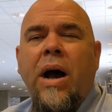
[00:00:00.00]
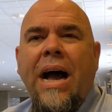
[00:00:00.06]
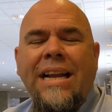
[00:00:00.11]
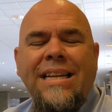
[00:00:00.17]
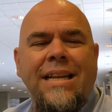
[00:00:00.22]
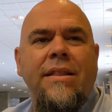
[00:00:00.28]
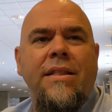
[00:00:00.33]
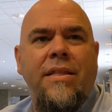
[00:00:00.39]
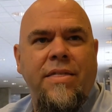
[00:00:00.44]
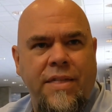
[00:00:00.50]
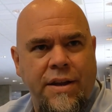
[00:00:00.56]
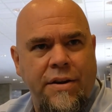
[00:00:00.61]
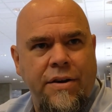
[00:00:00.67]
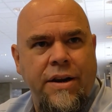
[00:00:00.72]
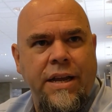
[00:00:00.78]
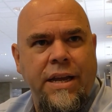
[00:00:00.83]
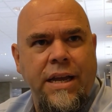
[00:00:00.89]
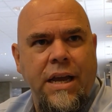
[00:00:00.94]
I did the
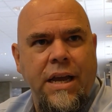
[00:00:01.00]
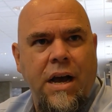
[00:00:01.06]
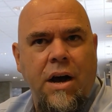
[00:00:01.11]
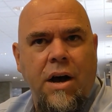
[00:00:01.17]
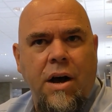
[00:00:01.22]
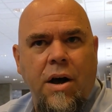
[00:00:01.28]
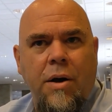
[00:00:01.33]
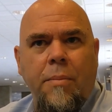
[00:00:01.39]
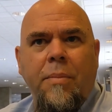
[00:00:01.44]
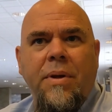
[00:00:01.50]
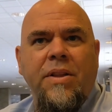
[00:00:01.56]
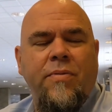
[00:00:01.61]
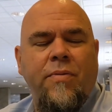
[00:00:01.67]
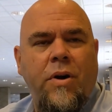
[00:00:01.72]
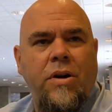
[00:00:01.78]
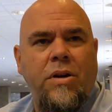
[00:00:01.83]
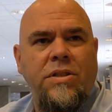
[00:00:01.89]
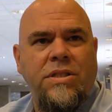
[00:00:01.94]
theory. Um,
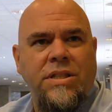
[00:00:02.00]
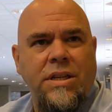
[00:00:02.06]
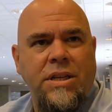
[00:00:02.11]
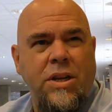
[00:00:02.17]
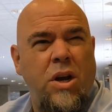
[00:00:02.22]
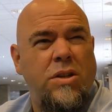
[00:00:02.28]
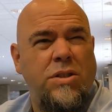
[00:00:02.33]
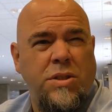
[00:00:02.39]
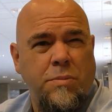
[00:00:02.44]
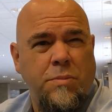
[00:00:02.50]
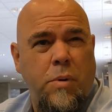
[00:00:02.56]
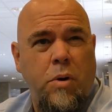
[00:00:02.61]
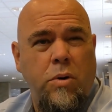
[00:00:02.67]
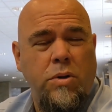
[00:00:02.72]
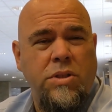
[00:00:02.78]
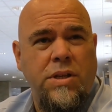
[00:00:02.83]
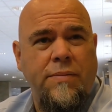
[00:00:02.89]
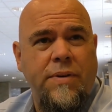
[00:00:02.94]
as far as the nuts and
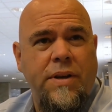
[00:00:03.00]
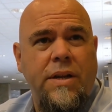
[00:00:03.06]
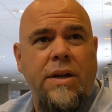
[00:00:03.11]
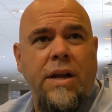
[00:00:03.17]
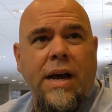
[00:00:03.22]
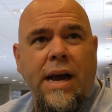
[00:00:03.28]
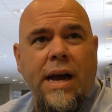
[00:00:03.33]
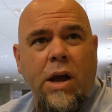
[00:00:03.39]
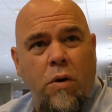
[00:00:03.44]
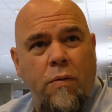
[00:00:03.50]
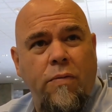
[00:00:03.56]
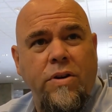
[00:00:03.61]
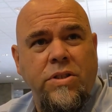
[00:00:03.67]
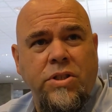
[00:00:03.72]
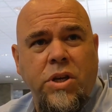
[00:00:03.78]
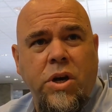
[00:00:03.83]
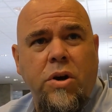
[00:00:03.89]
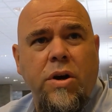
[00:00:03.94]
bolts of it, I
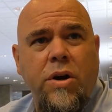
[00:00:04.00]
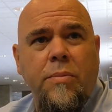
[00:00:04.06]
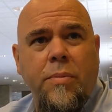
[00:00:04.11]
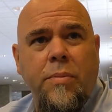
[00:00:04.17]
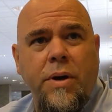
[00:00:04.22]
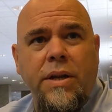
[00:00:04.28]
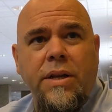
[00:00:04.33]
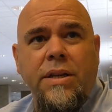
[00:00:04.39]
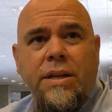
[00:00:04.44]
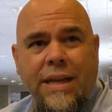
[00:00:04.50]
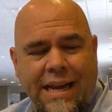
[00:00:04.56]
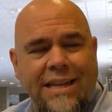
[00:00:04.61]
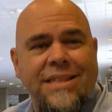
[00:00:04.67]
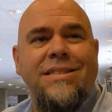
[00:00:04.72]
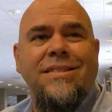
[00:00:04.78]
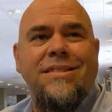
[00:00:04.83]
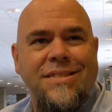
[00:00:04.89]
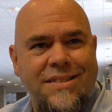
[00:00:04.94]
oversaw it, but
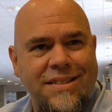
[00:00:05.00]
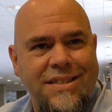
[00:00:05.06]
yes.